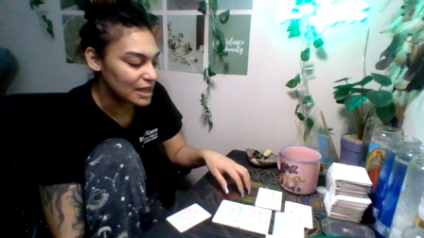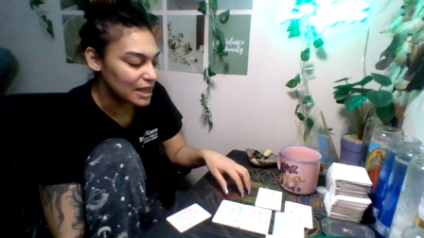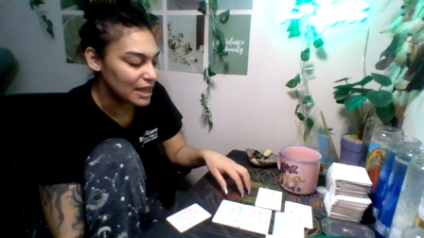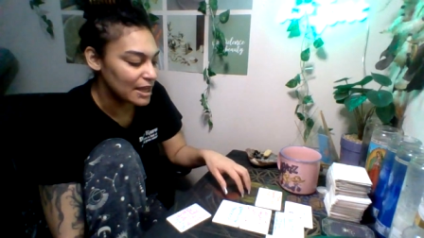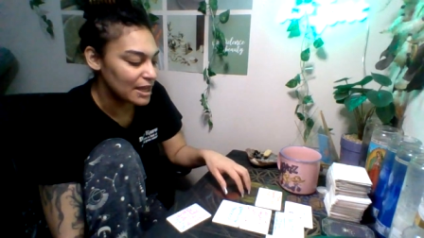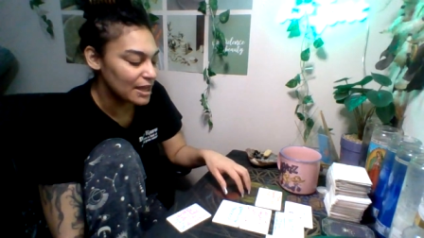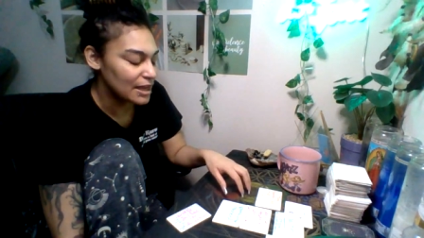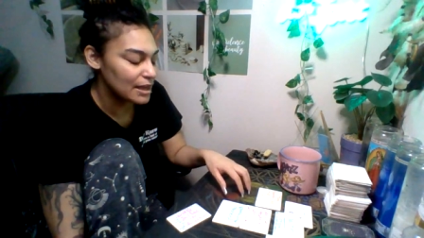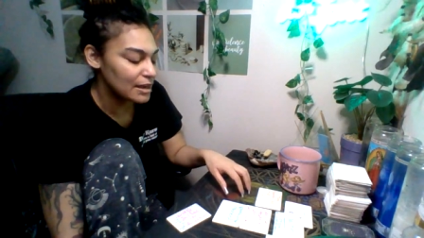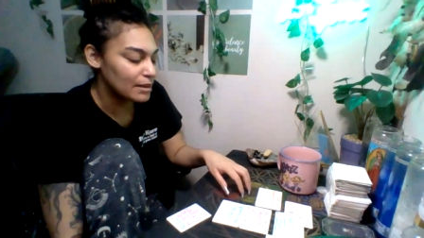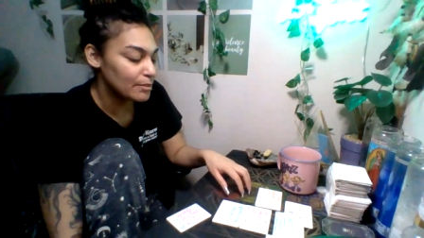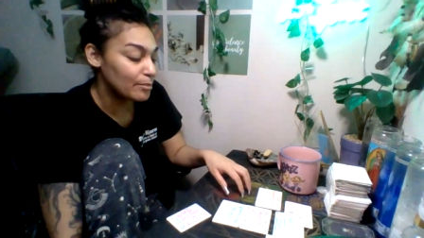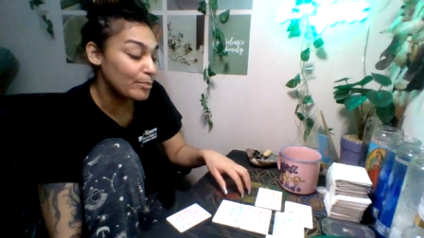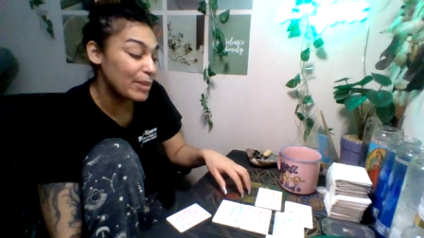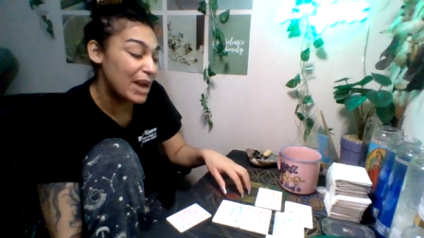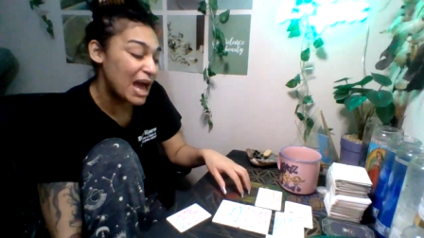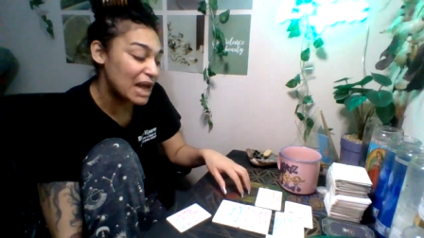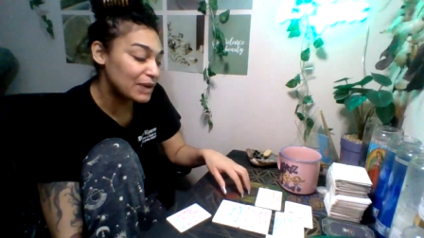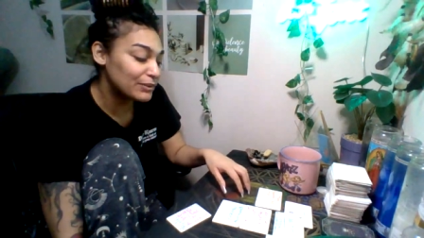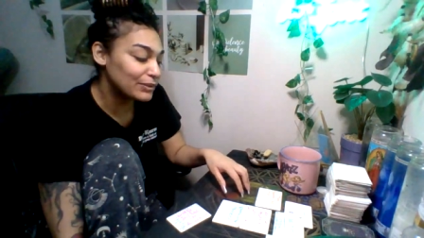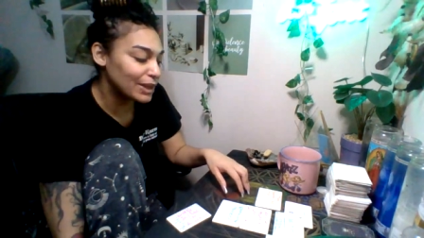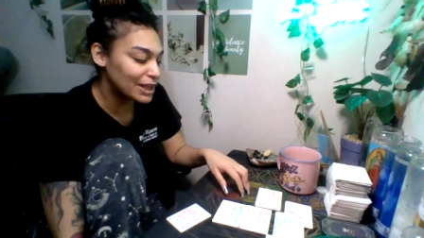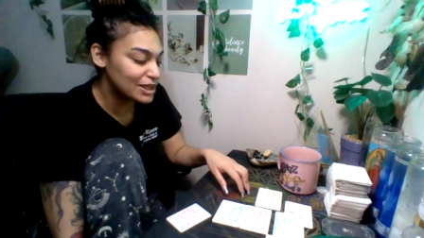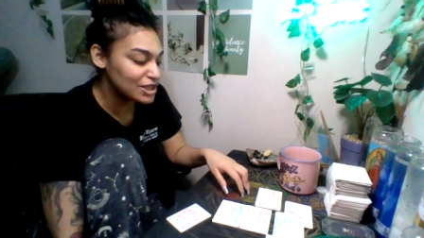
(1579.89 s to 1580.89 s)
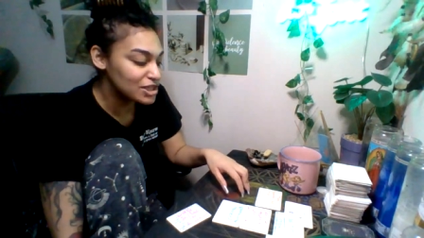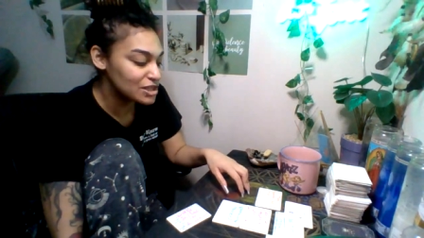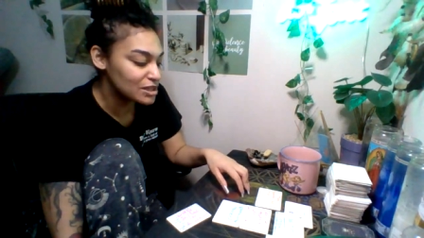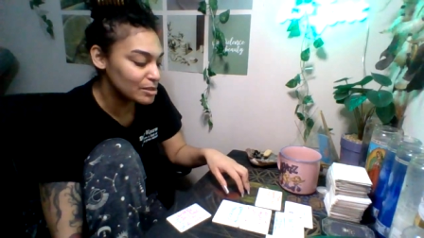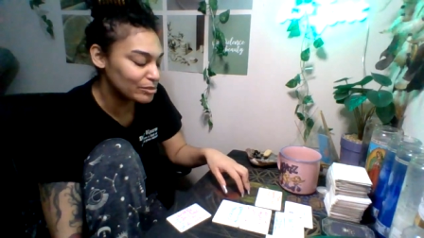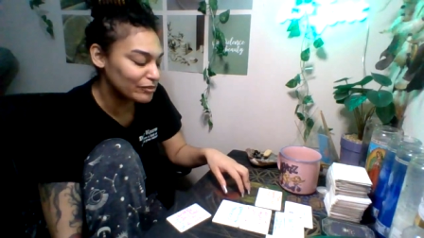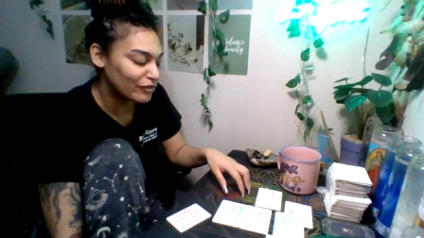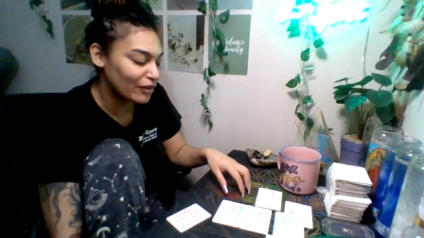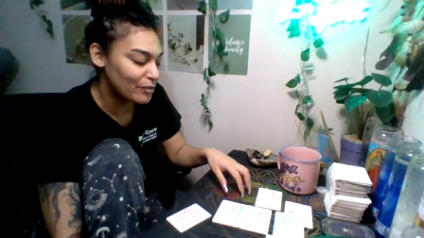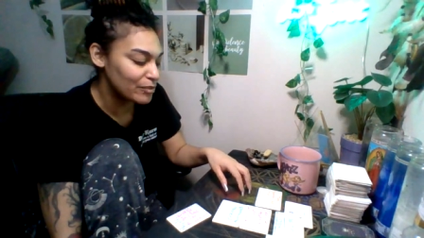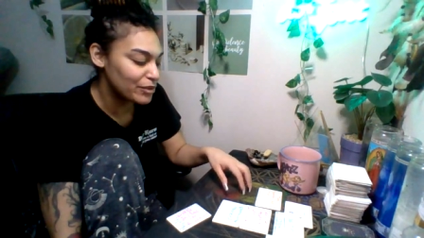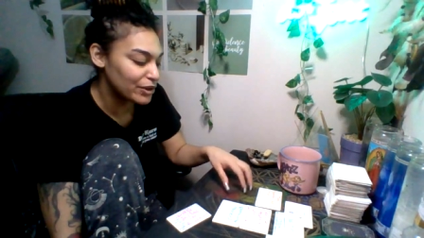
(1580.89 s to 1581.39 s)
and bad relationships
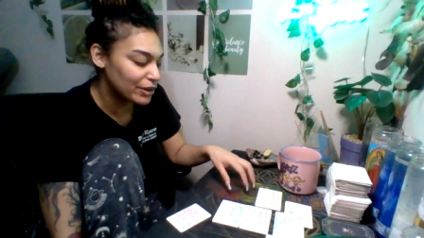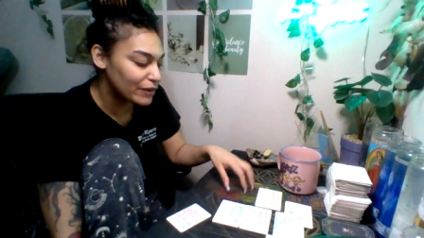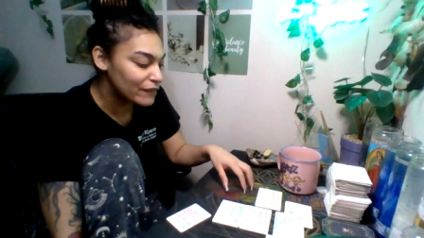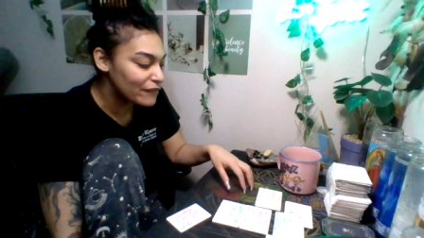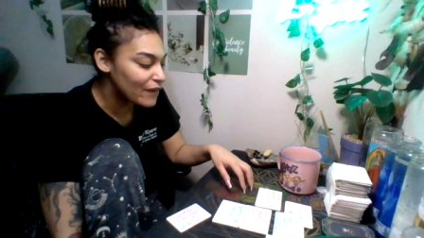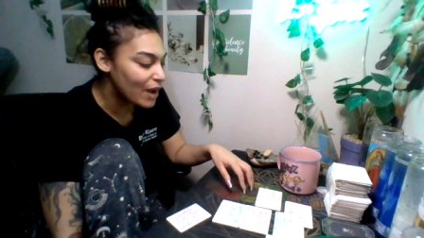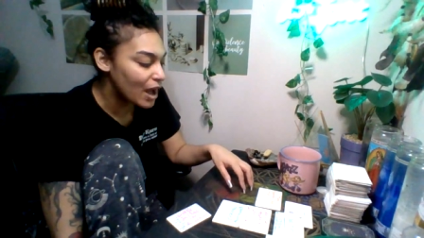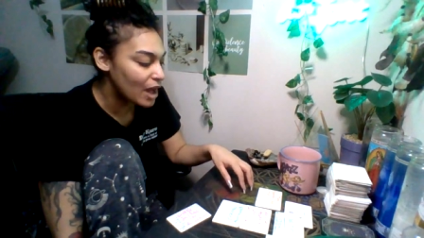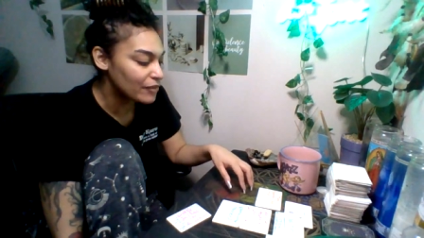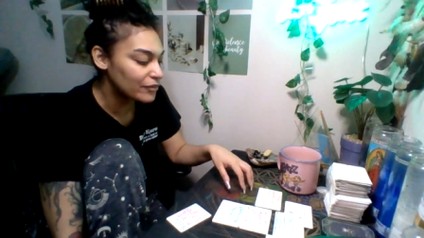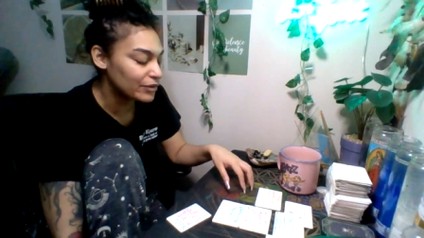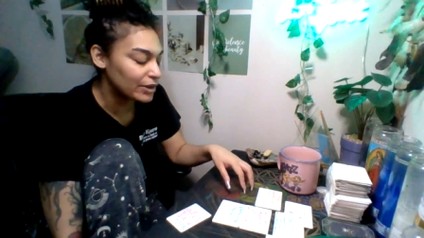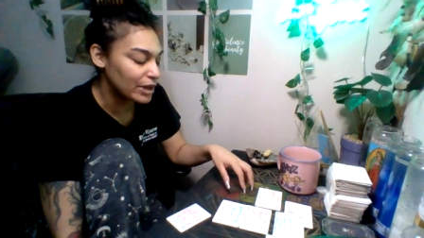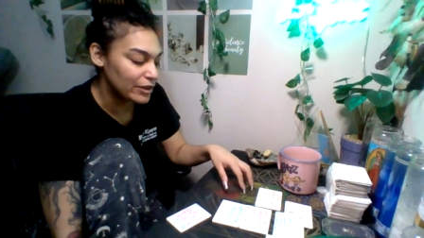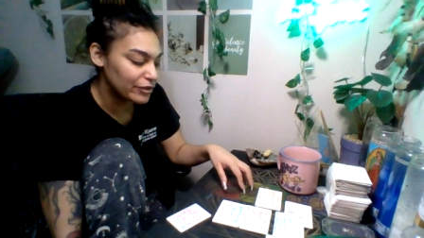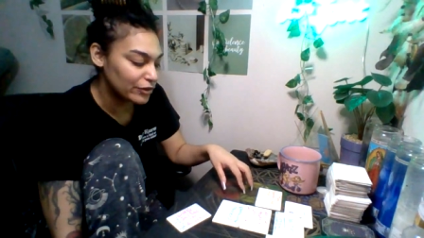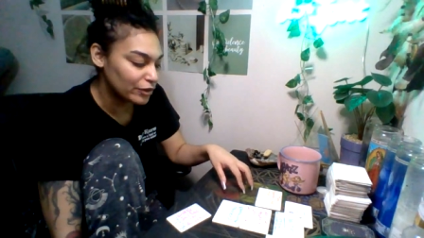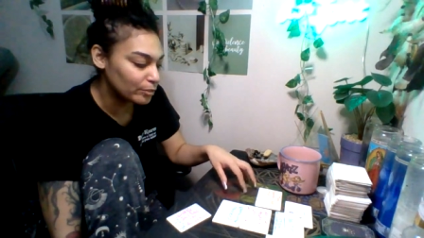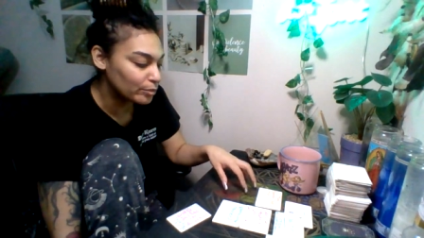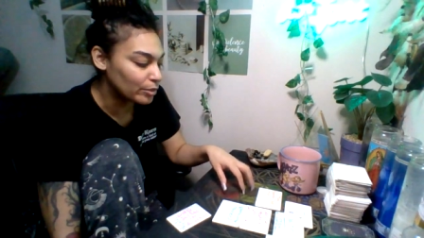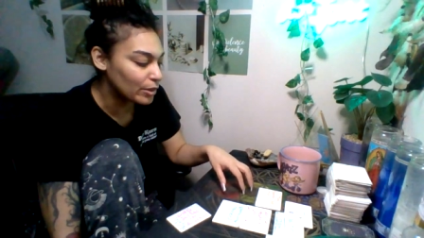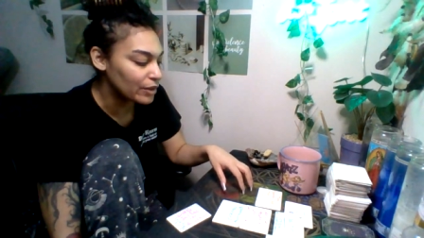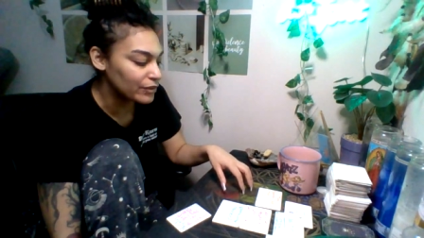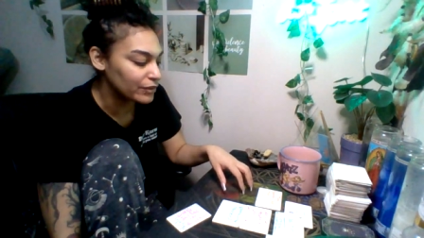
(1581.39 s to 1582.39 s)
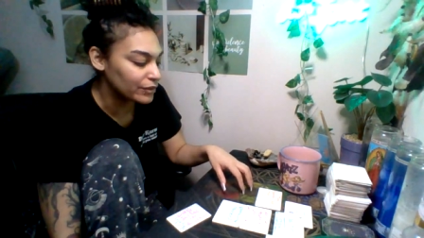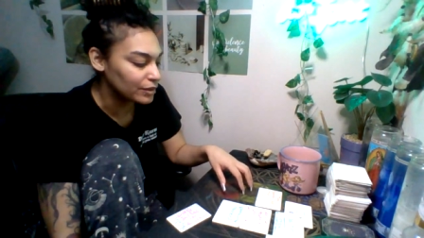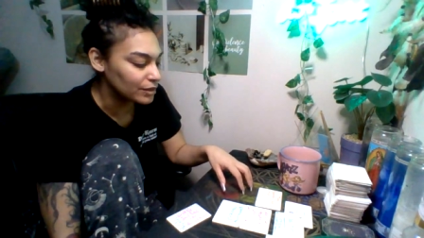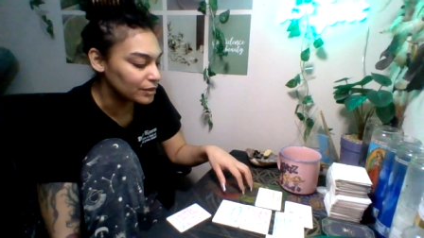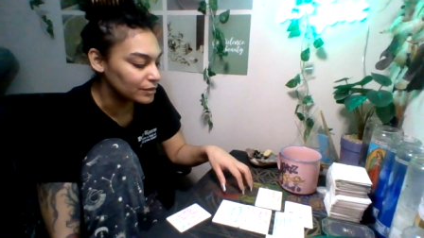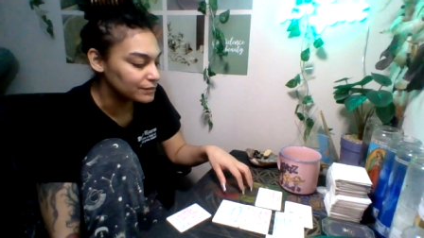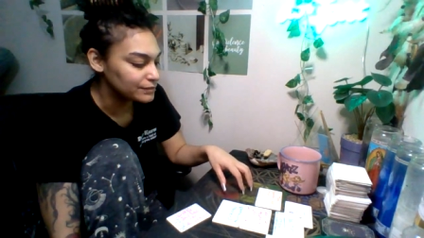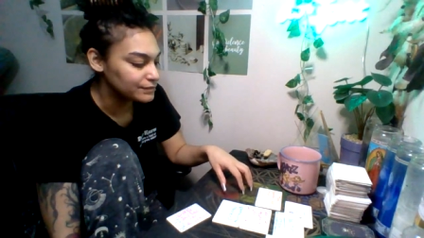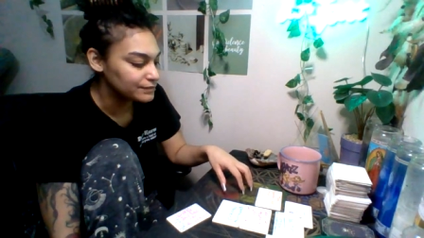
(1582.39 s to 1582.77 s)
from their father and their brother.